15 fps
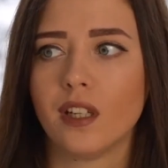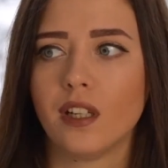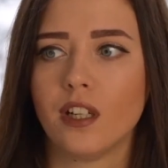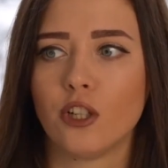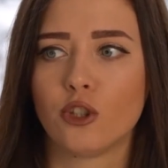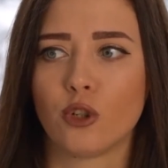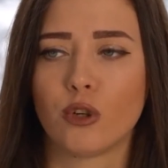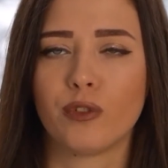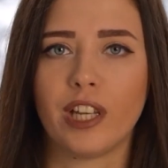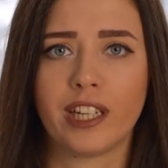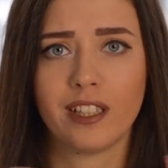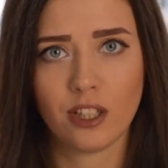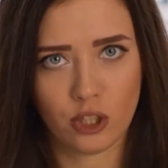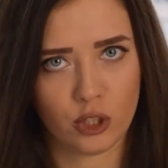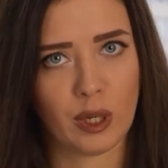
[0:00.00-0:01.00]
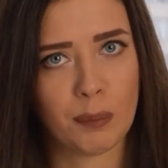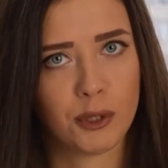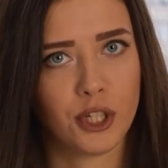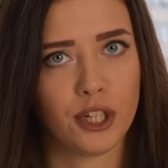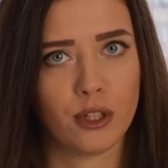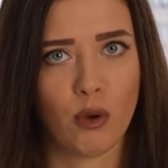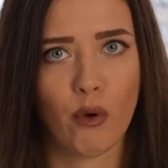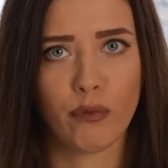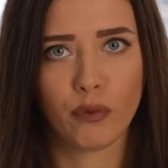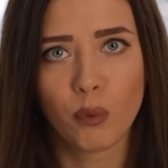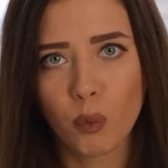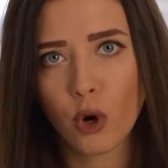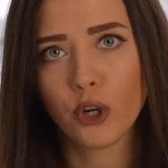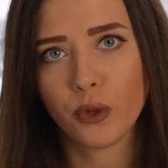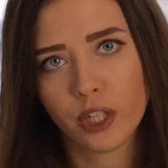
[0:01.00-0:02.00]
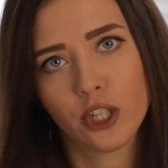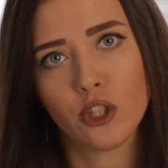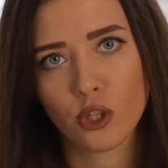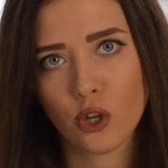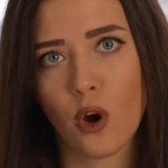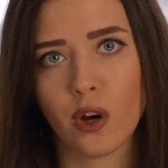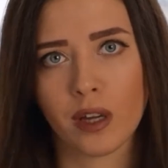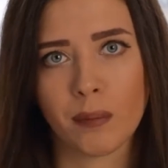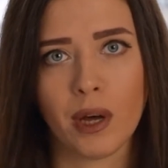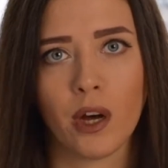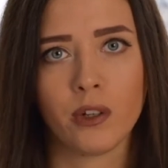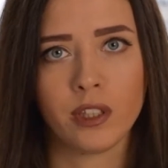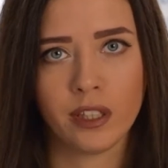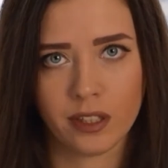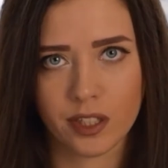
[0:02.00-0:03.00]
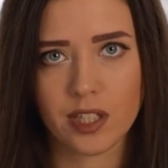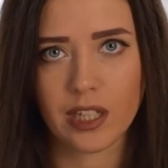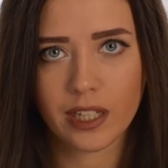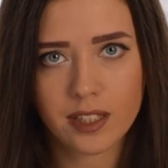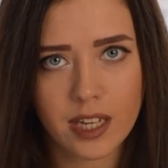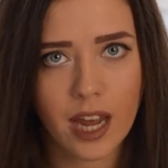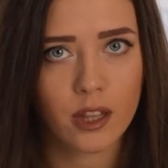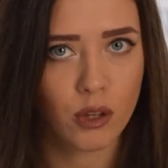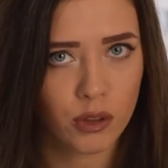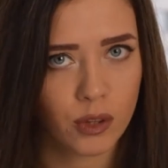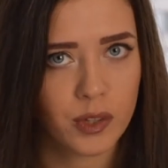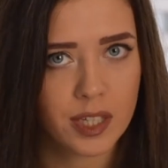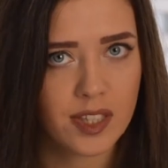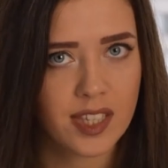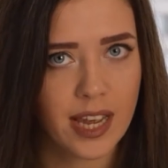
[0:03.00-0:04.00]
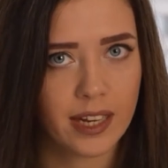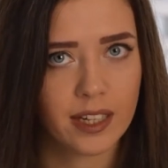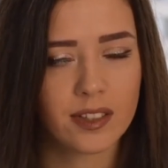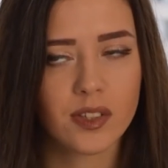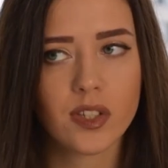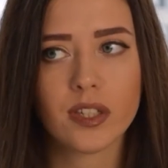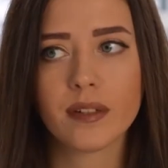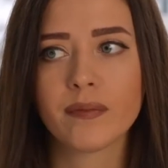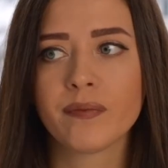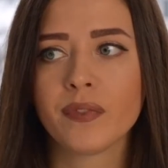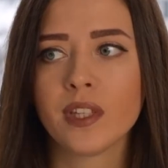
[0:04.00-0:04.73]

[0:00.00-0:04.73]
sort of a description of what you need to talk about in this 10 or 13 seconds.